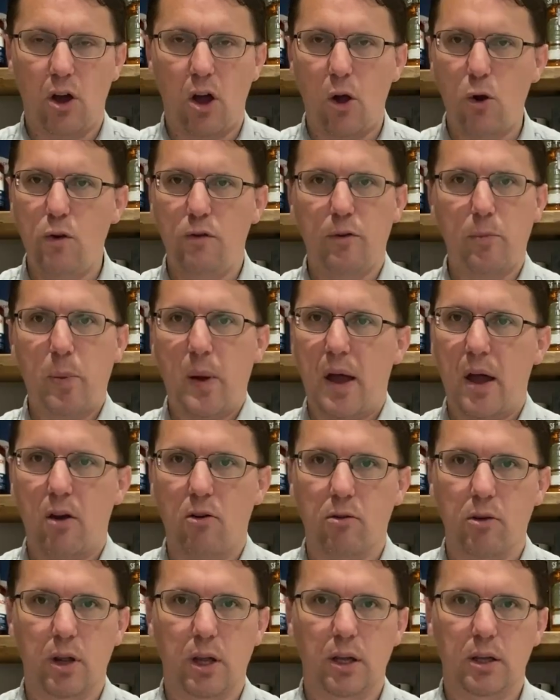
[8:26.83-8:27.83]

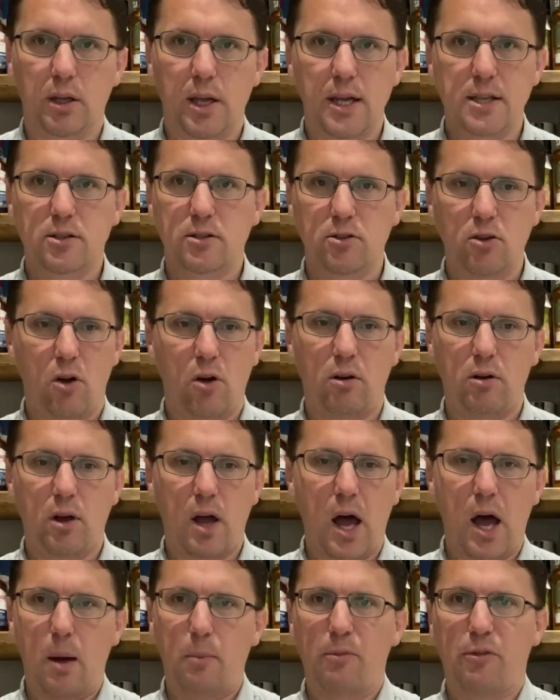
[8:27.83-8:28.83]
overpowering. It's not
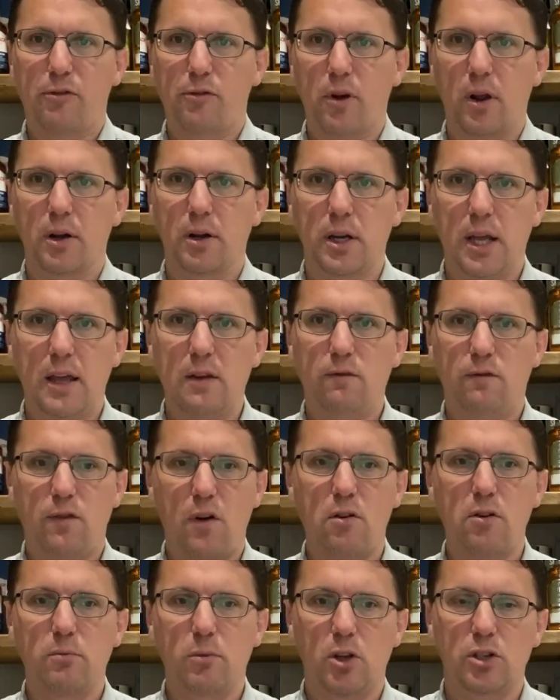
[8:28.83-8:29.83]
upfront. It
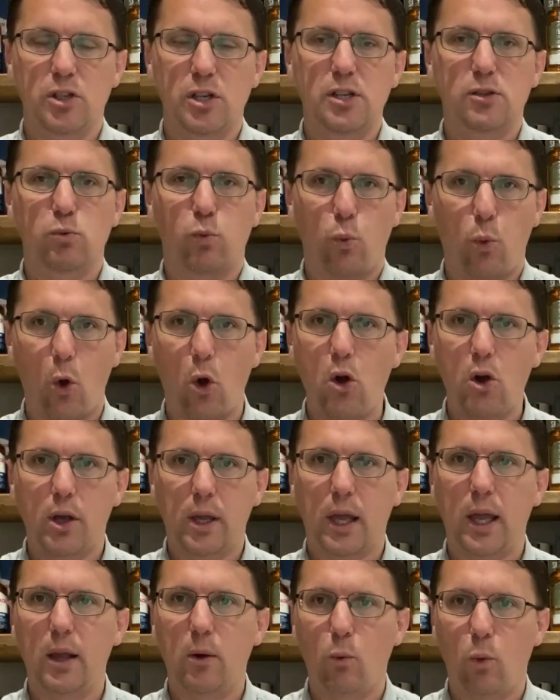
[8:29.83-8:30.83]
very much is
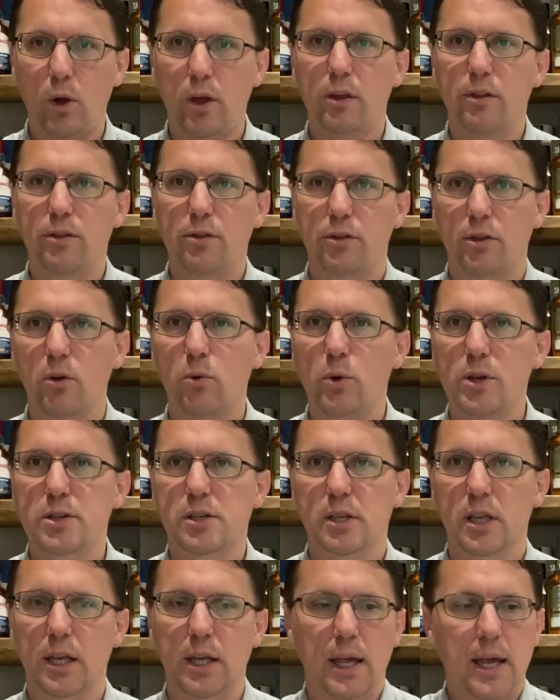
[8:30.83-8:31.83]
working with the
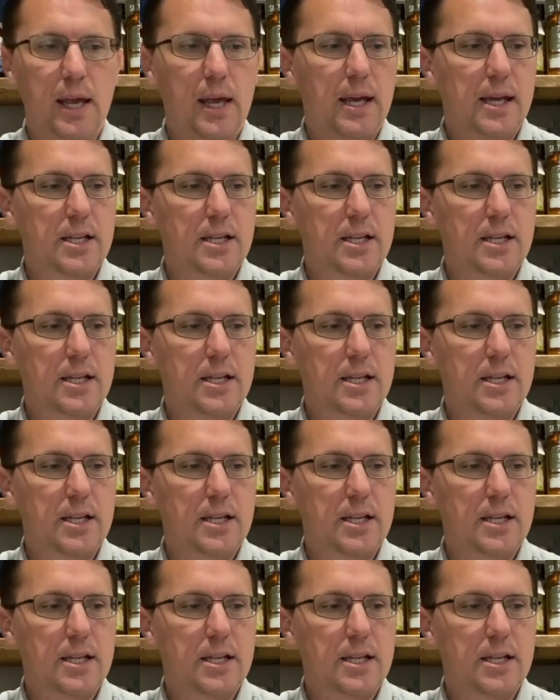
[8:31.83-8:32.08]
whiskey.